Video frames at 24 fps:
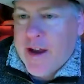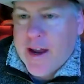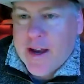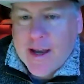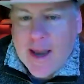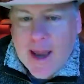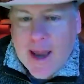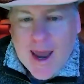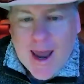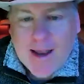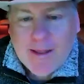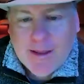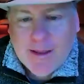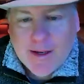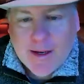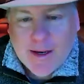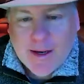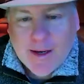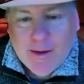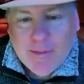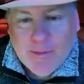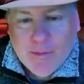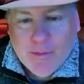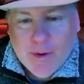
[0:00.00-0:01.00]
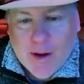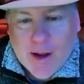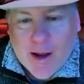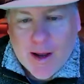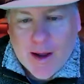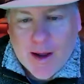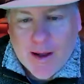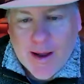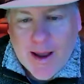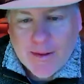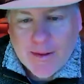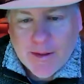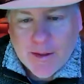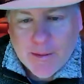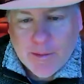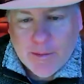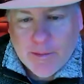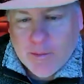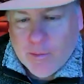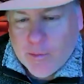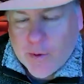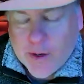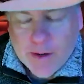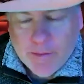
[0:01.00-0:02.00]
fan at the
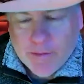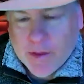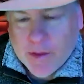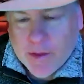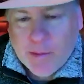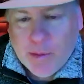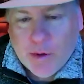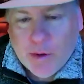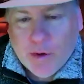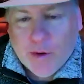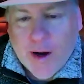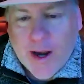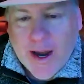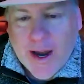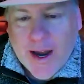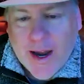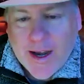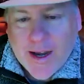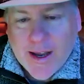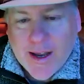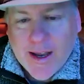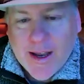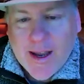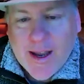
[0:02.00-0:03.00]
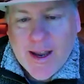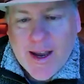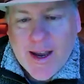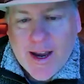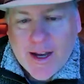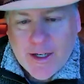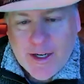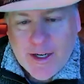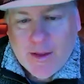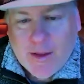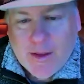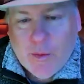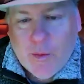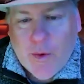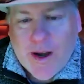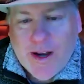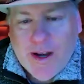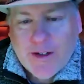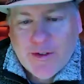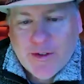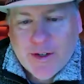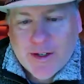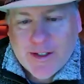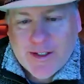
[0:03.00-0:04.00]
whatever the parade, and she had the
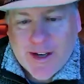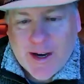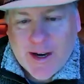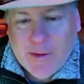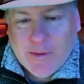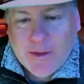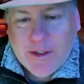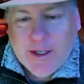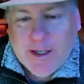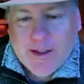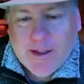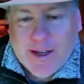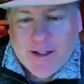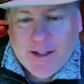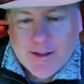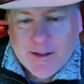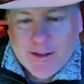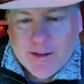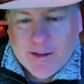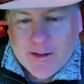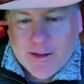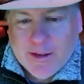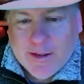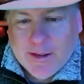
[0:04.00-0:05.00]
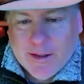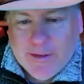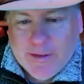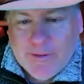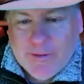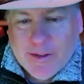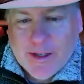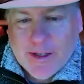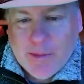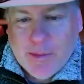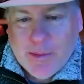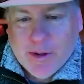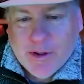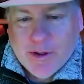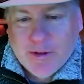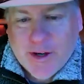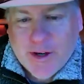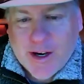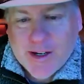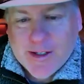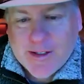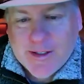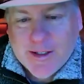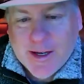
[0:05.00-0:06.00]
wedding dress on, and when she like lifted up her
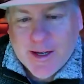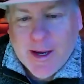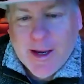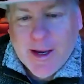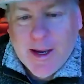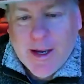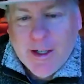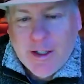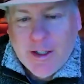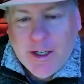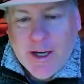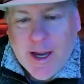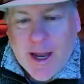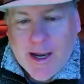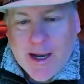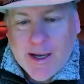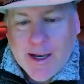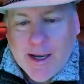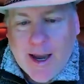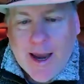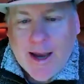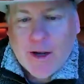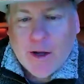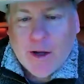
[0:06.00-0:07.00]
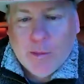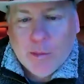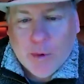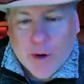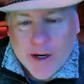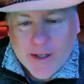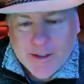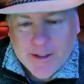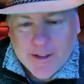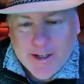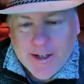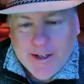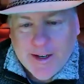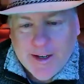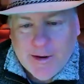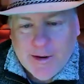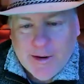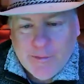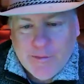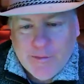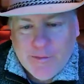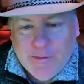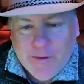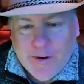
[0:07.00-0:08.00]
dress, she had an ankle bracelet
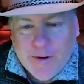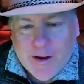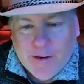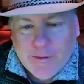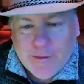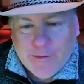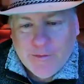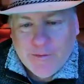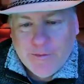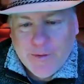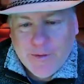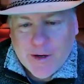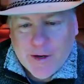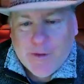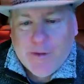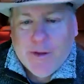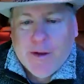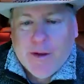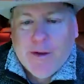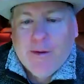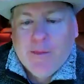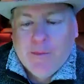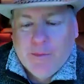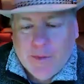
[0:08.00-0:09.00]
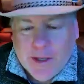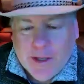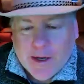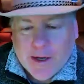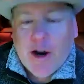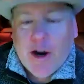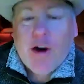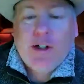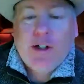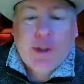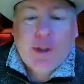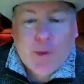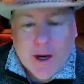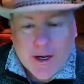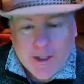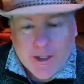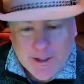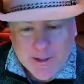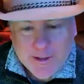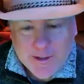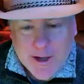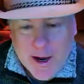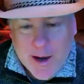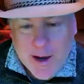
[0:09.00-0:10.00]
of the
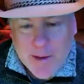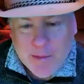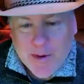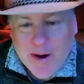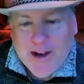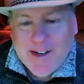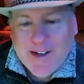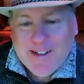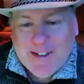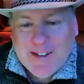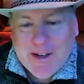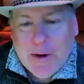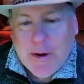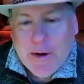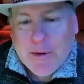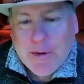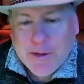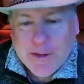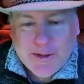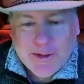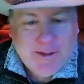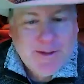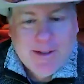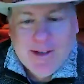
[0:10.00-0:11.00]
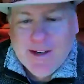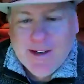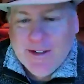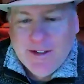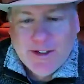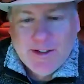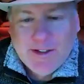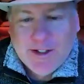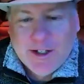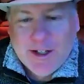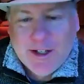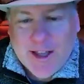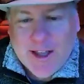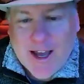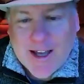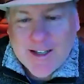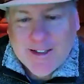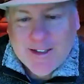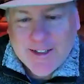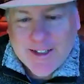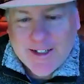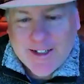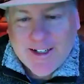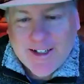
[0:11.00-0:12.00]
incarceration type, right? So it was just a
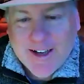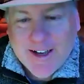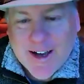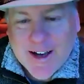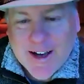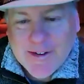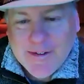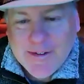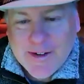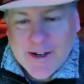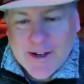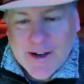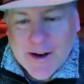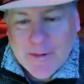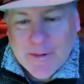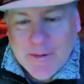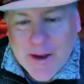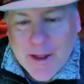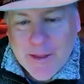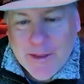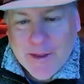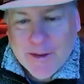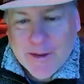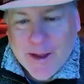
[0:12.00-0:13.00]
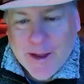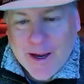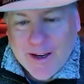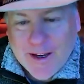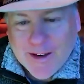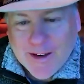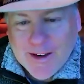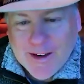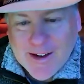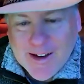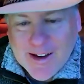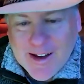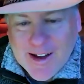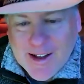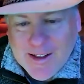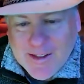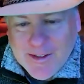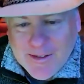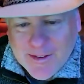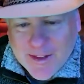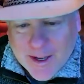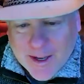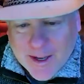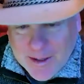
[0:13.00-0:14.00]
classic, nothing
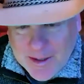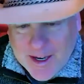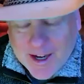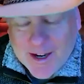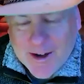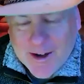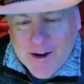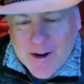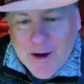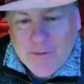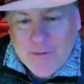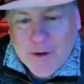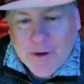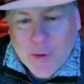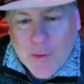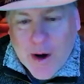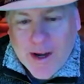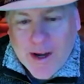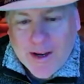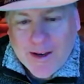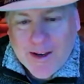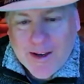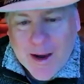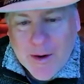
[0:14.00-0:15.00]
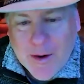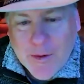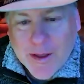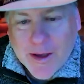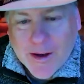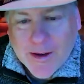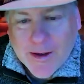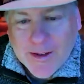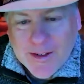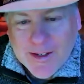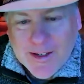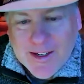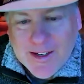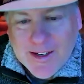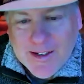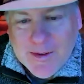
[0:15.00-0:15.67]
like kicking off your wedding day with an